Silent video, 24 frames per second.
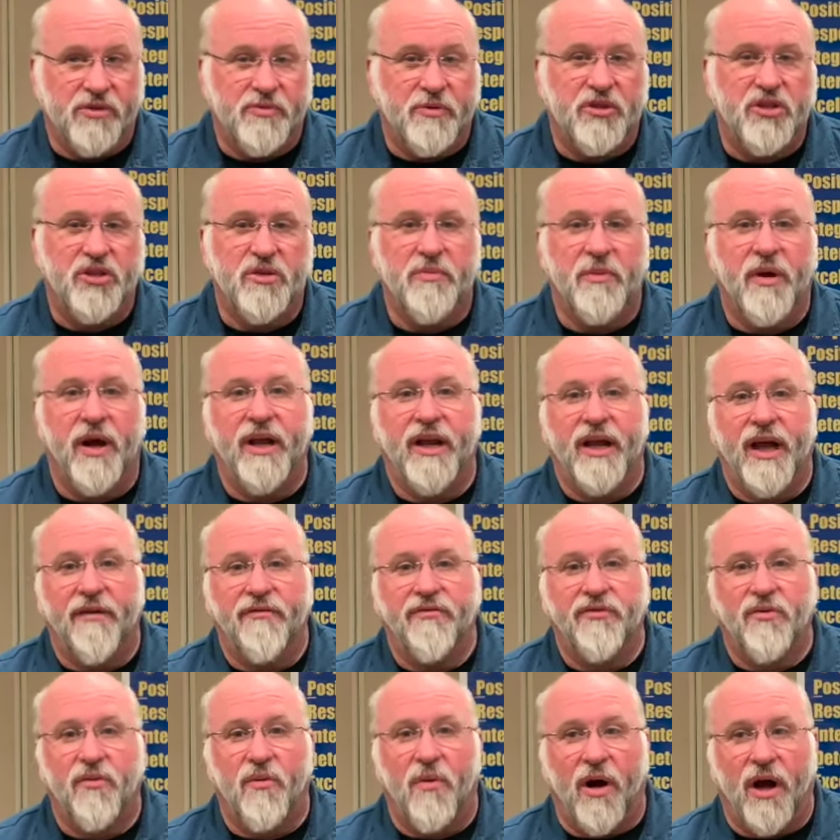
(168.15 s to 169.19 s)
but you might have
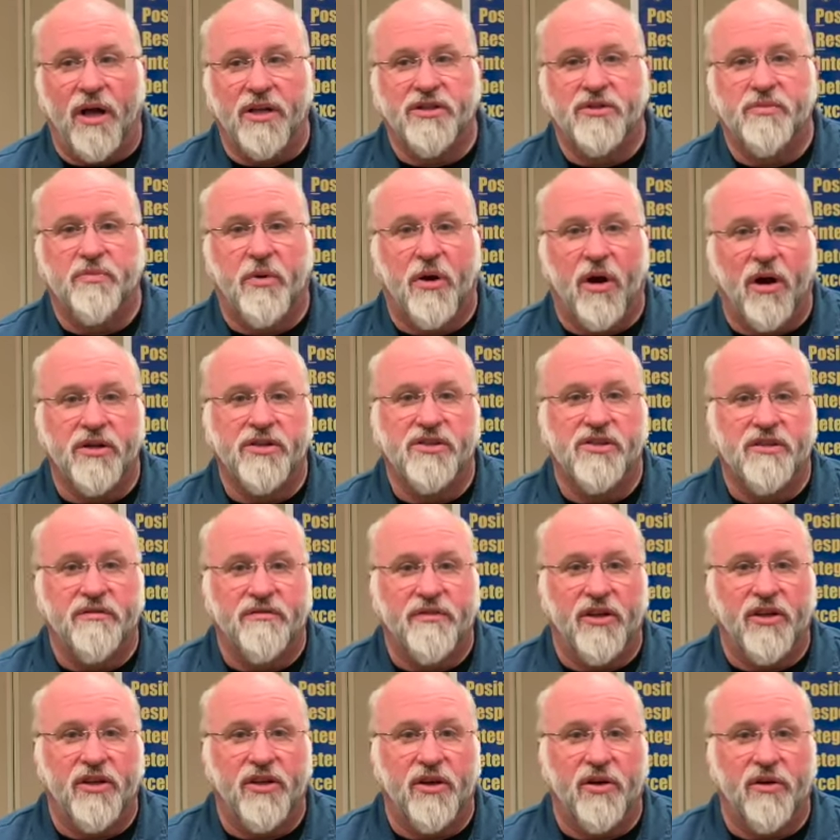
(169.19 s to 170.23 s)
to watch parts of the
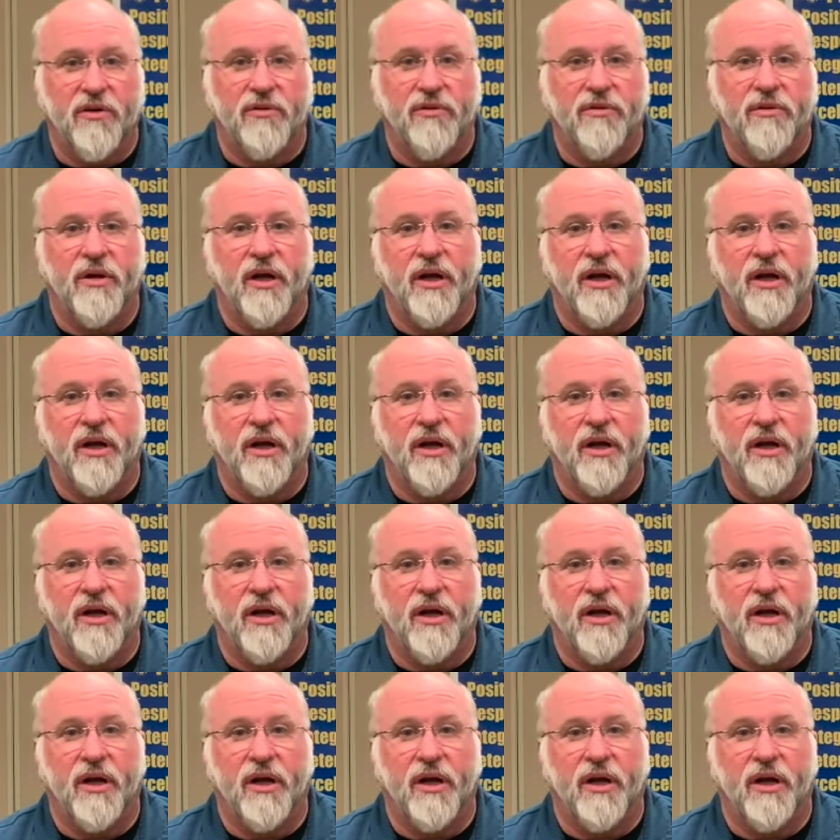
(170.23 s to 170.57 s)
video